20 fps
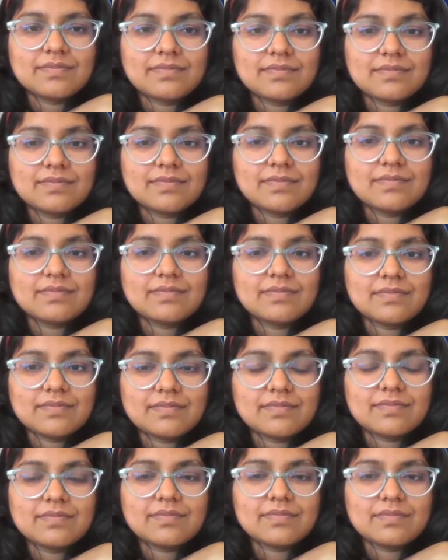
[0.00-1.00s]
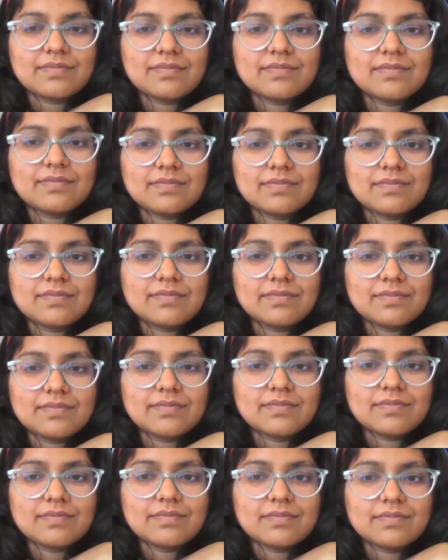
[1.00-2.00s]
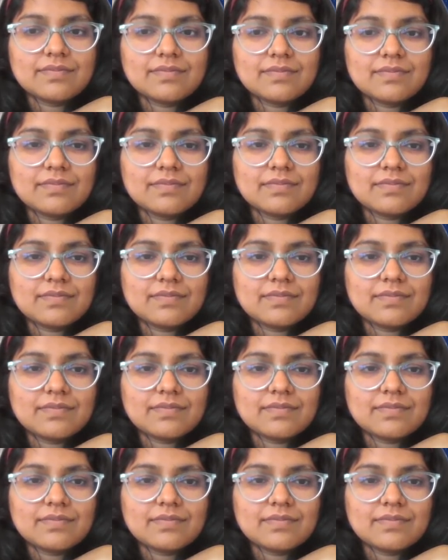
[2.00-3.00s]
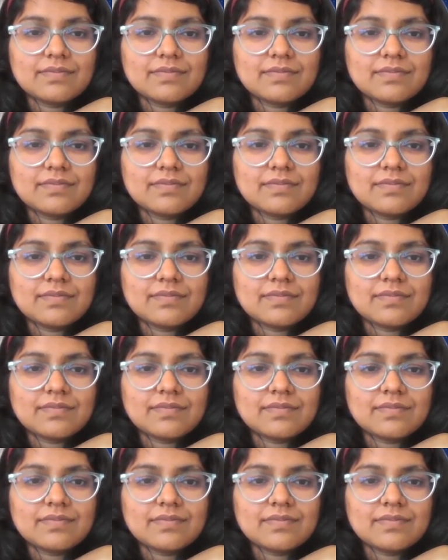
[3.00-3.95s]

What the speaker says: This person isn't speaking.